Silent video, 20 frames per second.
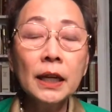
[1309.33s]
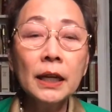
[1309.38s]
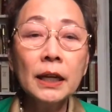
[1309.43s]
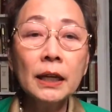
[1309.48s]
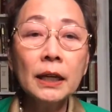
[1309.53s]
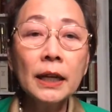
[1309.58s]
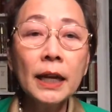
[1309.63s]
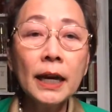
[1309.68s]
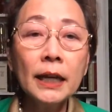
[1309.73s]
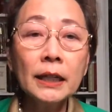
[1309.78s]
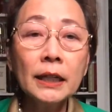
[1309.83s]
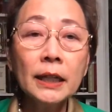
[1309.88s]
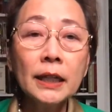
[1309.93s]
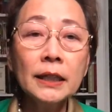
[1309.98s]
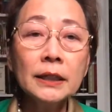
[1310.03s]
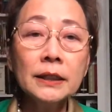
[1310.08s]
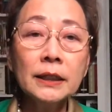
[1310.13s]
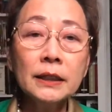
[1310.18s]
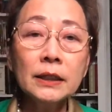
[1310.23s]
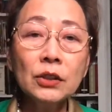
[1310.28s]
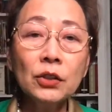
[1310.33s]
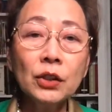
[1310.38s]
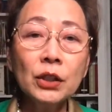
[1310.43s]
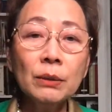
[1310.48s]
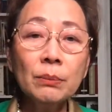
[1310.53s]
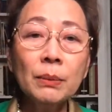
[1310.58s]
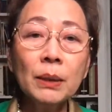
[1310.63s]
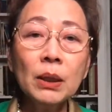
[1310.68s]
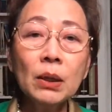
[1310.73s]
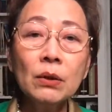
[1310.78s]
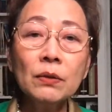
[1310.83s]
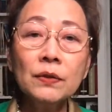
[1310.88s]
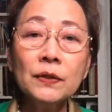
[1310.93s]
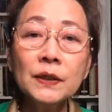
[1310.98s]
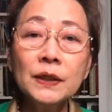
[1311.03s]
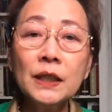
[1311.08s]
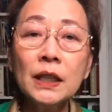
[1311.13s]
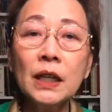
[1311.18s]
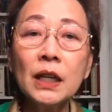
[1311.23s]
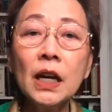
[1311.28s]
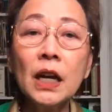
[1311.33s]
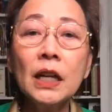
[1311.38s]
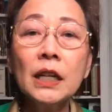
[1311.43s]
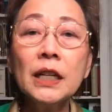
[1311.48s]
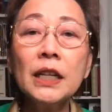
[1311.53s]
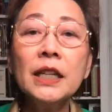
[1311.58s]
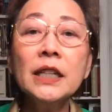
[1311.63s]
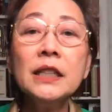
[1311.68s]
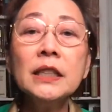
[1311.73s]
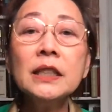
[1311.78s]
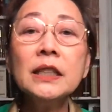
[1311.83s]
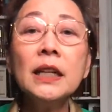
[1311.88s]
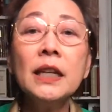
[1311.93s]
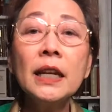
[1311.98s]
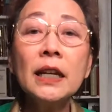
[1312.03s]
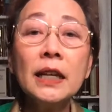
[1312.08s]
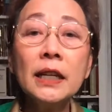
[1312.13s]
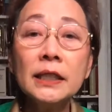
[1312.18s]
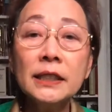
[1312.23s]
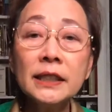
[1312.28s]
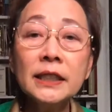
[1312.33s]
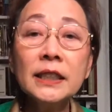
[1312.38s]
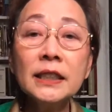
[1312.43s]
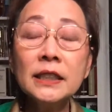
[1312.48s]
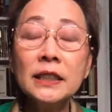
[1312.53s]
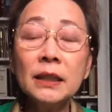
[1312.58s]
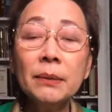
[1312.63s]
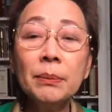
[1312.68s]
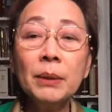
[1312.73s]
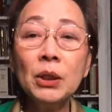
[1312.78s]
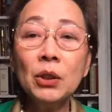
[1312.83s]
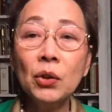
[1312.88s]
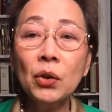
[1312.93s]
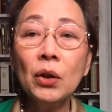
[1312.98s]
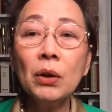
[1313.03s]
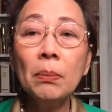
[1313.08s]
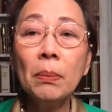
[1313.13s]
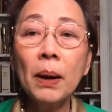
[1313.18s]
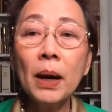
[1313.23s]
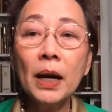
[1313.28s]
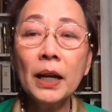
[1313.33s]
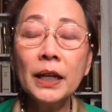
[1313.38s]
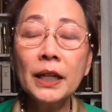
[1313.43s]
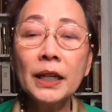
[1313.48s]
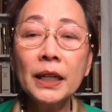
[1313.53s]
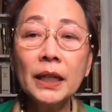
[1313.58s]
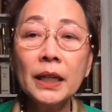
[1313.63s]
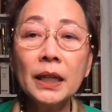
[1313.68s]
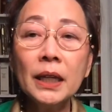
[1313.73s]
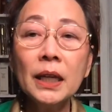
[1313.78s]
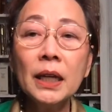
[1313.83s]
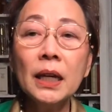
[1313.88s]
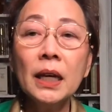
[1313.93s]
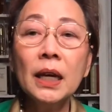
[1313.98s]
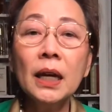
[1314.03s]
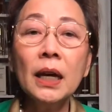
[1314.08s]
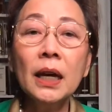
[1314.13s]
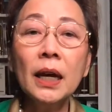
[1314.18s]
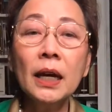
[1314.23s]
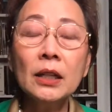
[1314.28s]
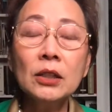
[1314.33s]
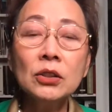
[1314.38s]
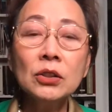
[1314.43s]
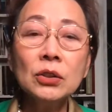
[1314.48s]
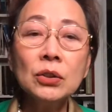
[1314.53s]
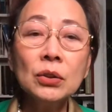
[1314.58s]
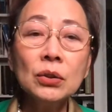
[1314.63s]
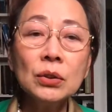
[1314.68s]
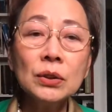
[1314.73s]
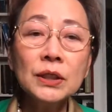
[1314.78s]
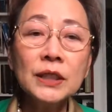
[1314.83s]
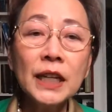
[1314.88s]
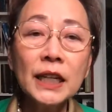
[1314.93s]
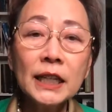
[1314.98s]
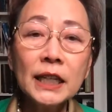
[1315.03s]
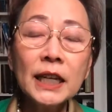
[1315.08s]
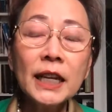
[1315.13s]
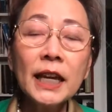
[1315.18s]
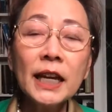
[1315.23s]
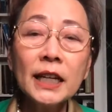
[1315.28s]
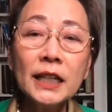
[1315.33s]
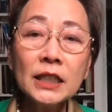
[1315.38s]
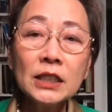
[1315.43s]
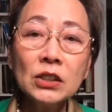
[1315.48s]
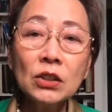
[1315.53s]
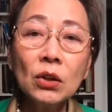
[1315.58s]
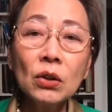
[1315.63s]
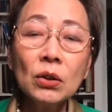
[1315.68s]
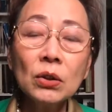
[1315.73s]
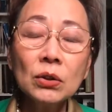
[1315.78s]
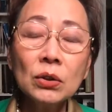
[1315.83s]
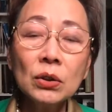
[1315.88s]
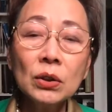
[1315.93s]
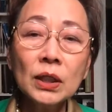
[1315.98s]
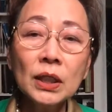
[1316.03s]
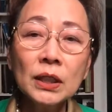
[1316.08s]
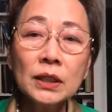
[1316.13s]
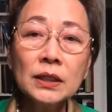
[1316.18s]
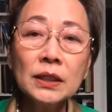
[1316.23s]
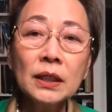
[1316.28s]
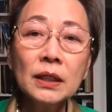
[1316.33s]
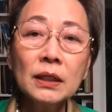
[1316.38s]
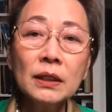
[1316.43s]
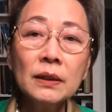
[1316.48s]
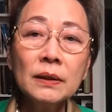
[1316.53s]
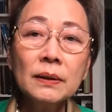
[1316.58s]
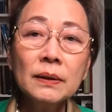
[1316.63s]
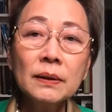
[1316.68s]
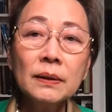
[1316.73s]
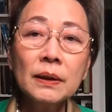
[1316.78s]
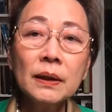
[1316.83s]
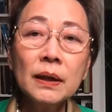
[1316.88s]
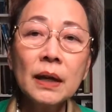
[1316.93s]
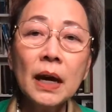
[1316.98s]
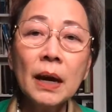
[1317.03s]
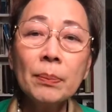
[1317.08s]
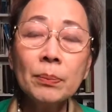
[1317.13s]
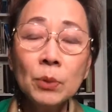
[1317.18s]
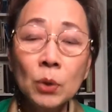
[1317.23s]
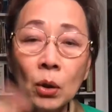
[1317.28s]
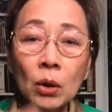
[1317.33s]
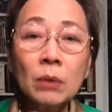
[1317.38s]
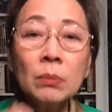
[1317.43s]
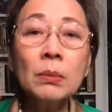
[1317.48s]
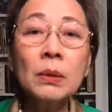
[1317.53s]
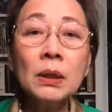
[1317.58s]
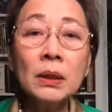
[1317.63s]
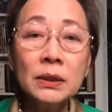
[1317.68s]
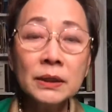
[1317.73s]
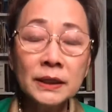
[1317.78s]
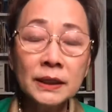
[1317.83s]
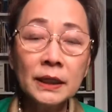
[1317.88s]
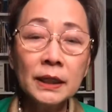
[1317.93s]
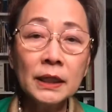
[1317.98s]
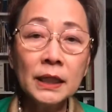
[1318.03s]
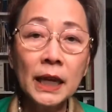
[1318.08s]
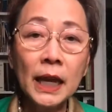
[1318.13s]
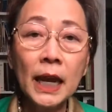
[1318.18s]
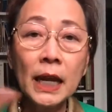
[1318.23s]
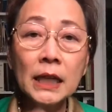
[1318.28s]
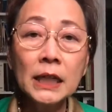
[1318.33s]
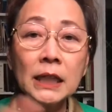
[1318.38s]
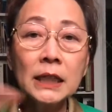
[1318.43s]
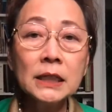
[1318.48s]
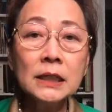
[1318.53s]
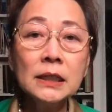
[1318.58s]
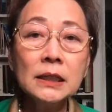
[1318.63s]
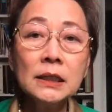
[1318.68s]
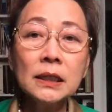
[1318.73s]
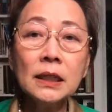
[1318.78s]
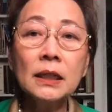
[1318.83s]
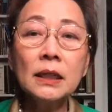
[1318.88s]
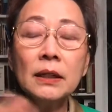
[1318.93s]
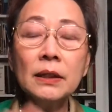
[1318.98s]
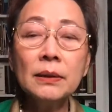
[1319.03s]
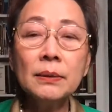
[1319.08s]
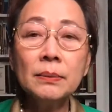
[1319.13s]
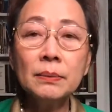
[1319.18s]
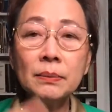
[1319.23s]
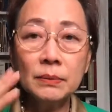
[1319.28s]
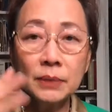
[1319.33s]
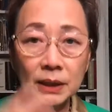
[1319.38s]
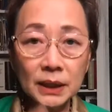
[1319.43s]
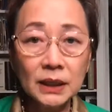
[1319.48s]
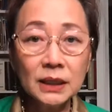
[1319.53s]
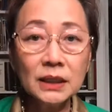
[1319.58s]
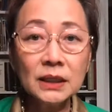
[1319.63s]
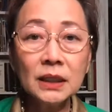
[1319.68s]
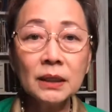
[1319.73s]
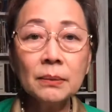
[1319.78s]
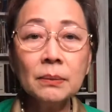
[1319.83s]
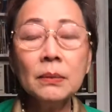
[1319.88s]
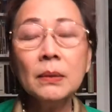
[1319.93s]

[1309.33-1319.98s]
Light is a treatment of circadian system in your body, and so jet lag is a abnormal circadian system.